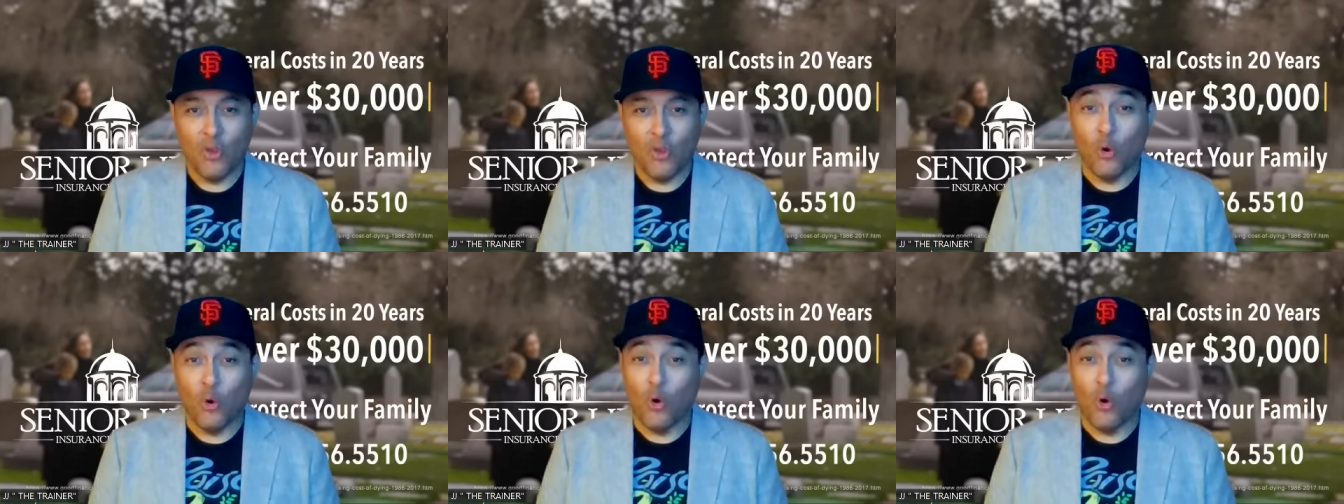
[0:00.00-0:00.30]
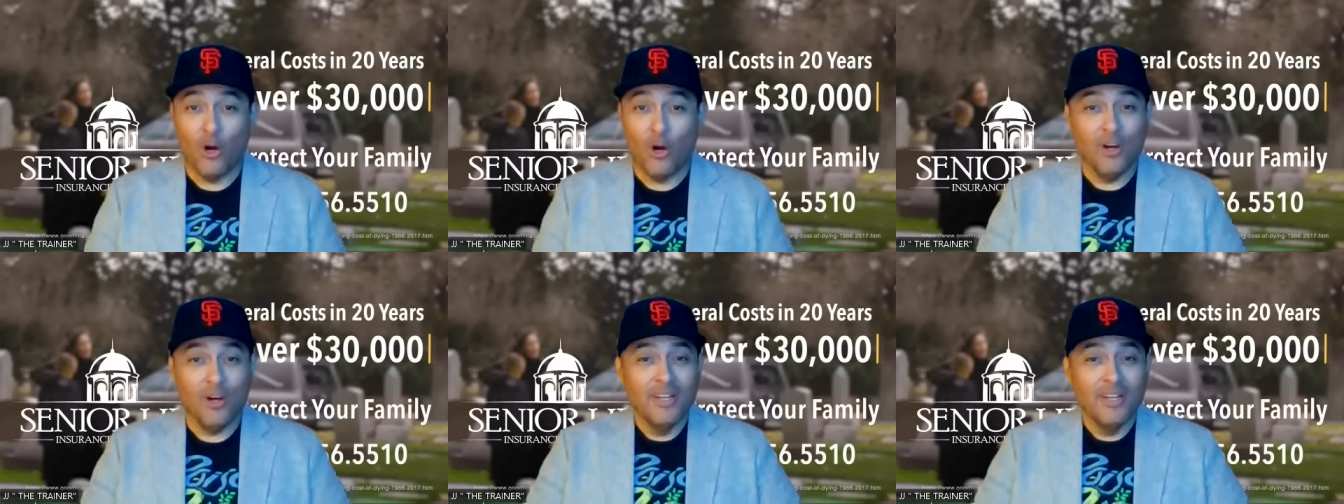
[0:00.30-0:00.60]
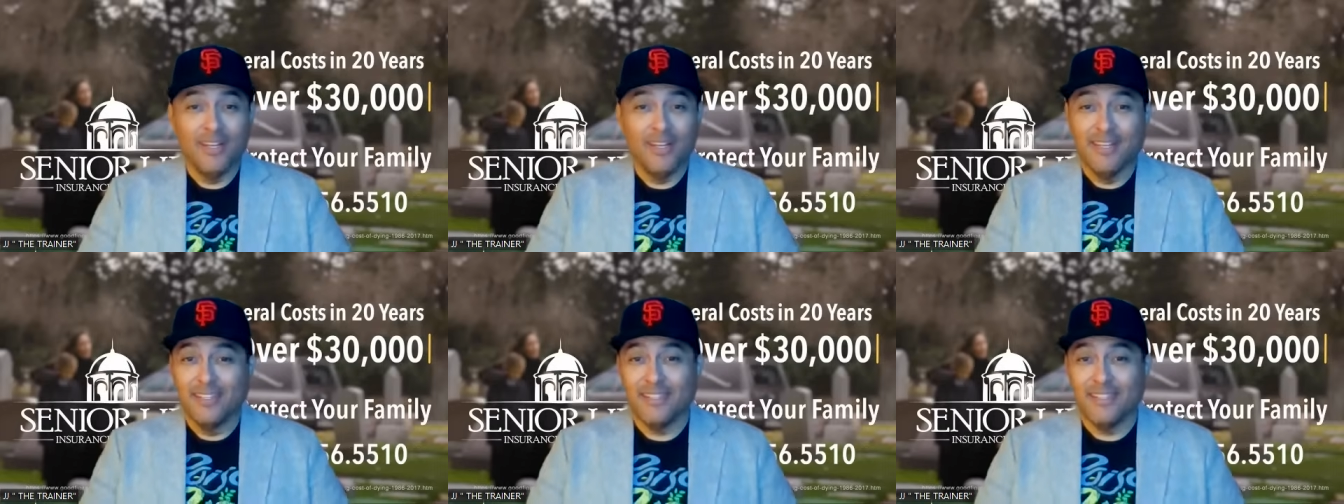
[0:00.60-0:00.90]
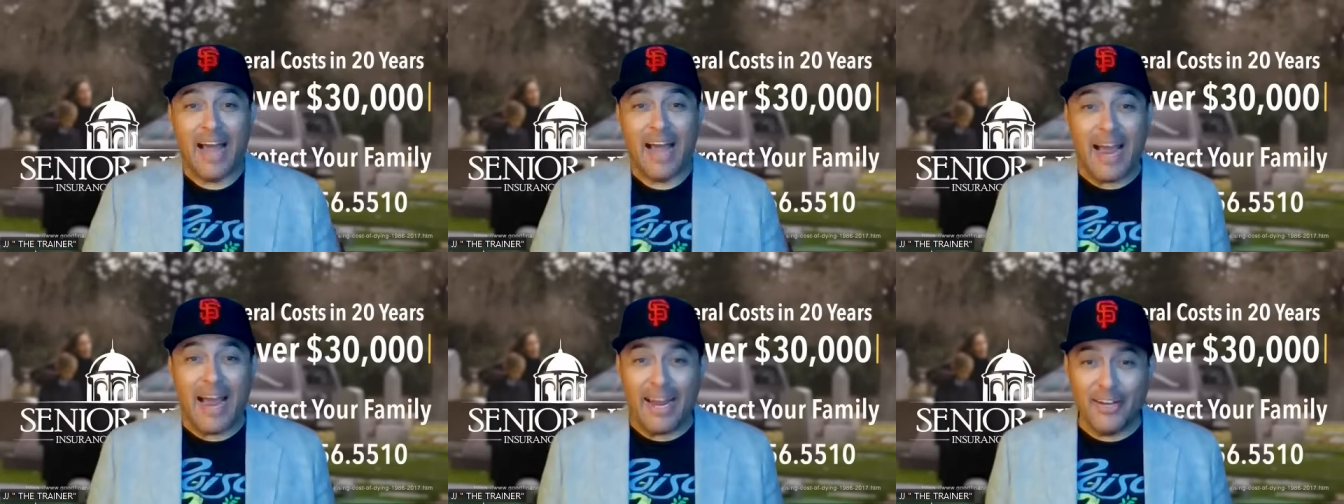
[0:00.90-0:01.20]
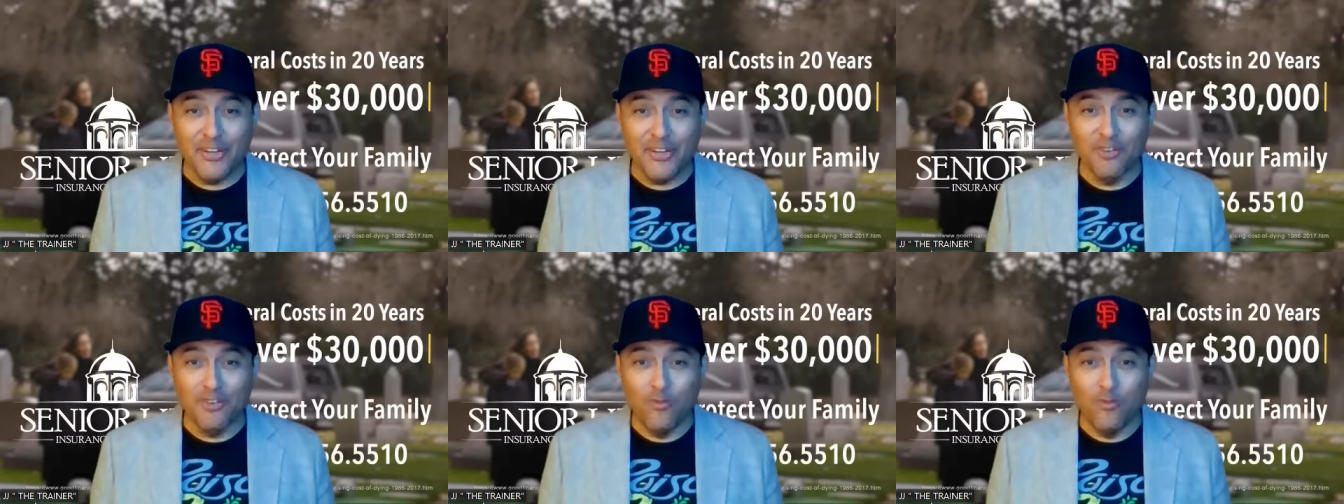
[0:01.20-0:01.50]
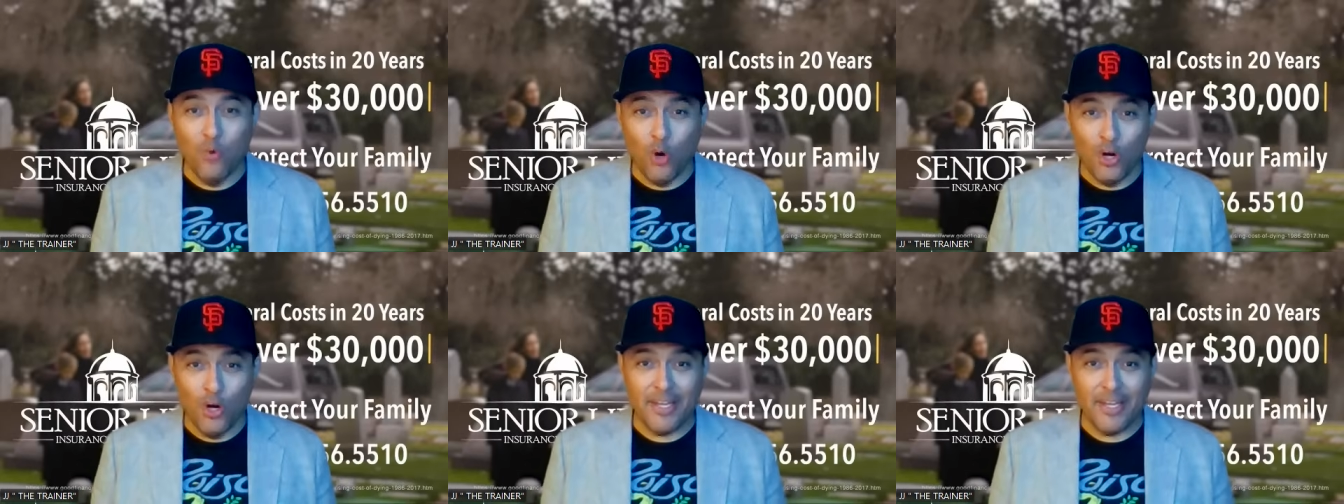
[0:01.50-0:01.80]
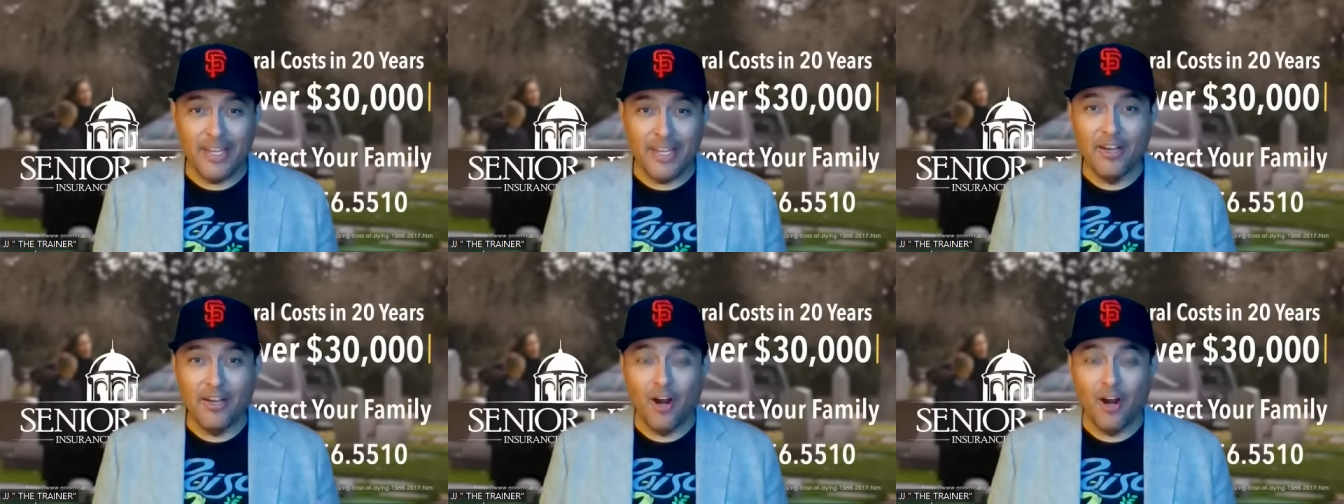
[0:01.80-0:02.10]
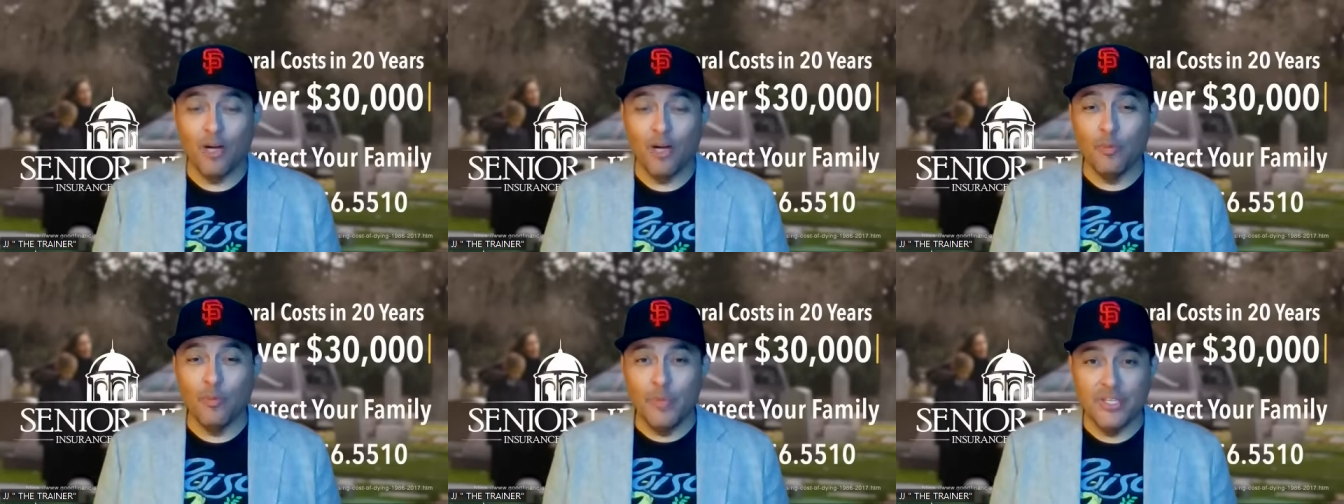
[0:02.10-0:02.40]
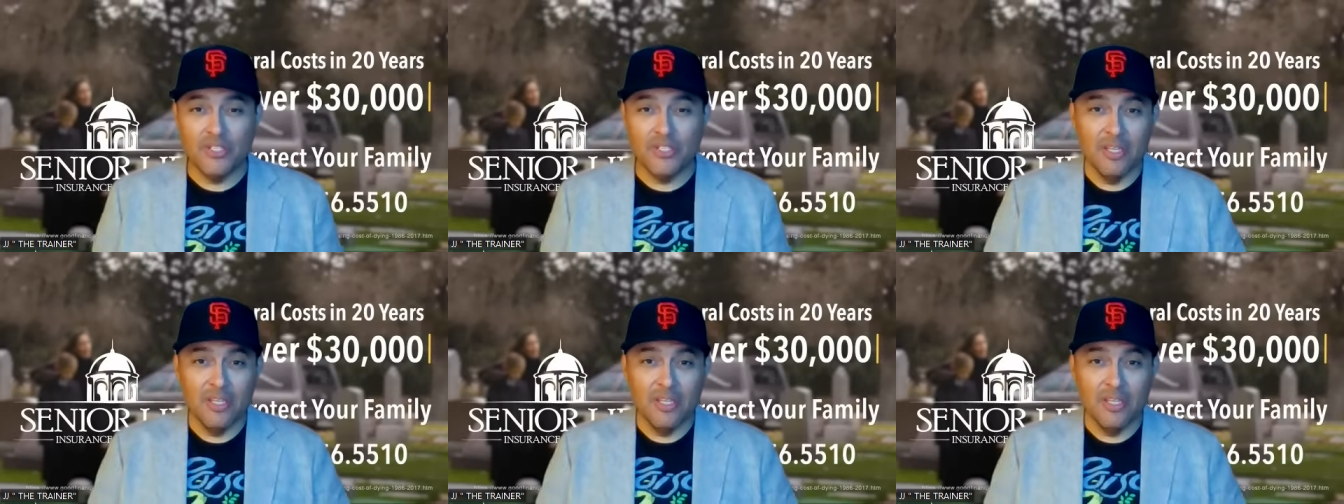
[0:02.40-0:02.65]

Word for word: Or tired of working garbage